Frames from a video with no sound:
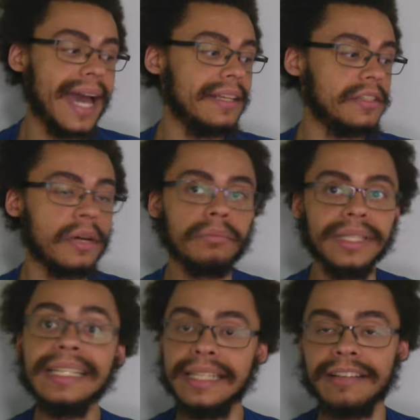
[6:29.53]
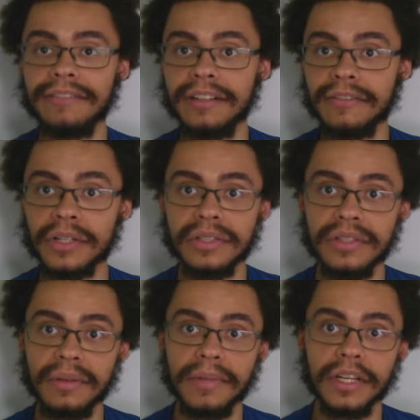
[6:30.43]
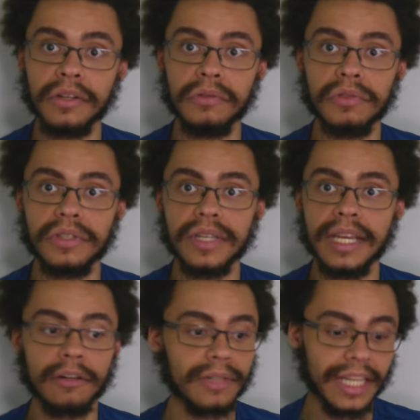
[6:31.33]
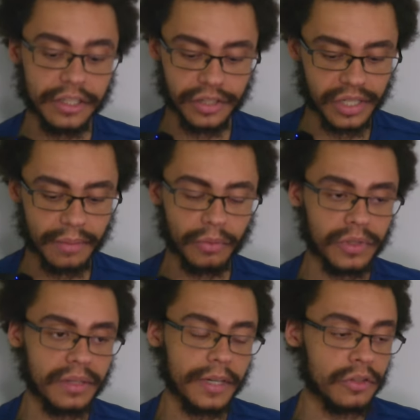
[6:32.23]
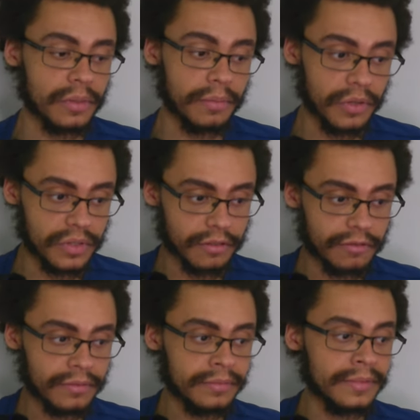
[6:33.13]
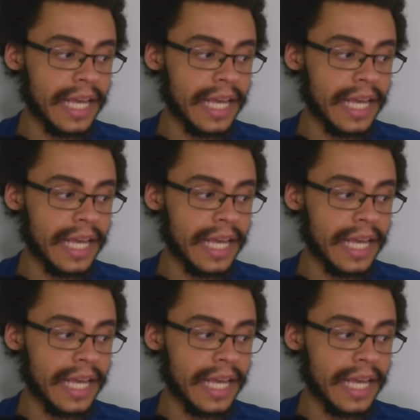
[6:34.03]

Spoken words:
That is completely different versus somebody who's in a relationship with somebody who's abusive.